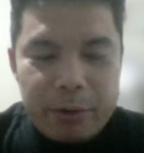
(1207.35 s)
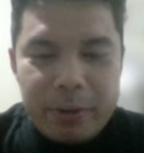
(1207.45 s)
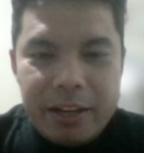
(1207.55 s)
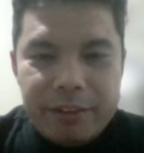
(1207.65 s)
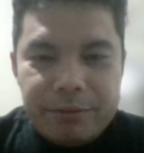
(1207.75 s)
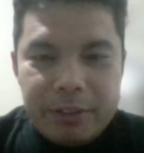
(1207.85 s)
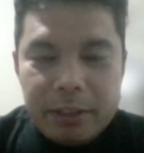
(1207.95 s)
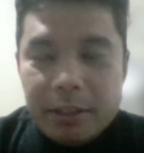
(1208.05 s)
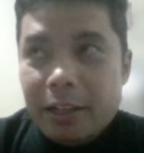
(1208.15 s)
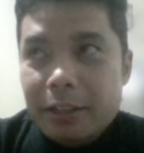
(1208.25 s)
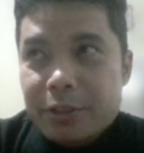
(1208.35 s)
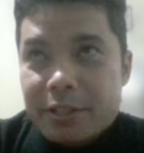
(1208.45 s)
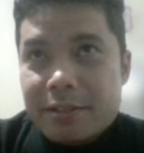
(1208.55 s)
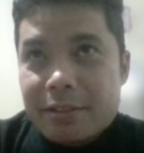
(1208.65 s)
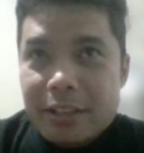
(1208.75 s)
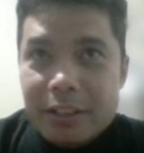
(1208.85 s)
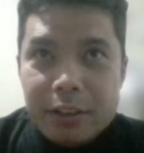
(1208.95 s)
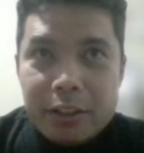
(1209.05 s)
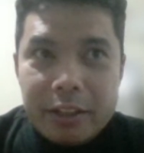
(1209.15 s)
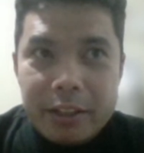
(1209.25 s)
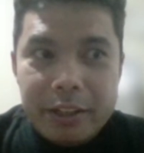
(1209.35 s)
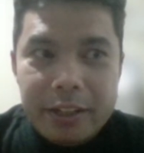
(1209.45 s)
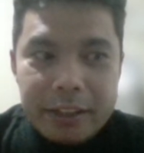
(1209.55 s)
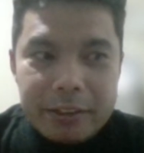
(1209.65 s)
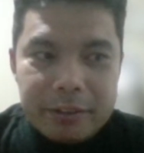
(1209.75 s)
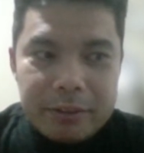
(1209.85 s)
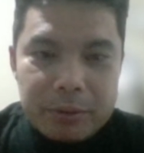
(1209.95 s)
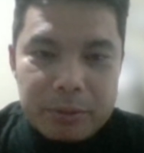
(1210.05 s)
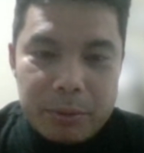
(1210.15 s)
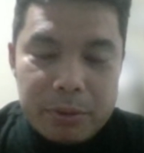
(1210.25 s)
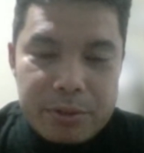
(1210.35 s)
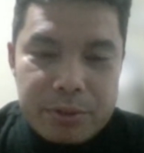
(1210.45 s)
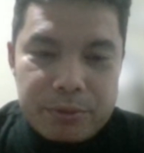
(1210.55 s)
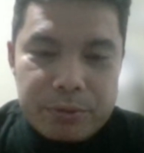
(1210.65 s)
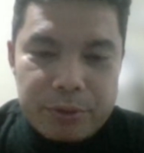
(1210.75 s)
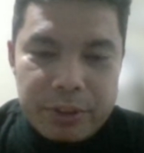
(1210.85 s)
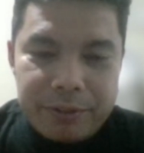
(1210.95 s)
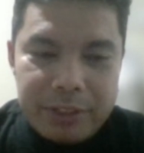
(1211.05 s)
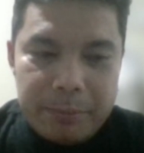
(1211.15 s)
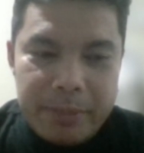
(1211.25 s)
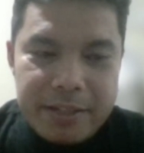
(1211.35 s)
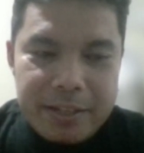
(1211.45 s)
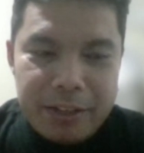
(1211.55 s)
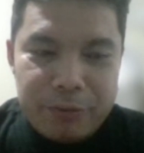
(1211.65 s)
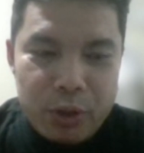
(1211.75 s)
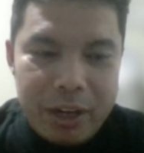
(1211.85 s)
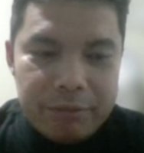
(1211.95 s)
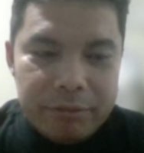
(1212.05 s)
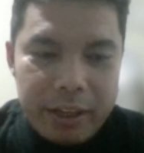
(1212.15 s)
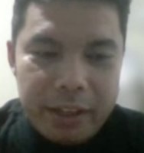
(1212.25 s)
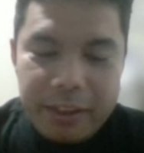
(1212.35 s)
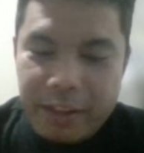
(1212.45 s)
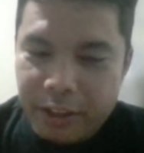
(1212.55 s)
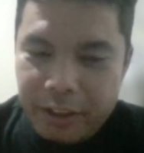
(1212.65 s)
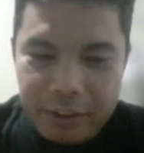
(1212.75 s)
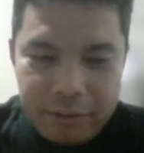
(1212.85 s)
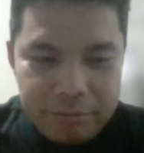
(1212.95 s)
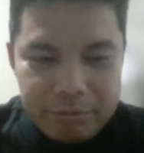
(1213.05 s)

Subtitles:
We have just get roles for the Philippines, and if you have anything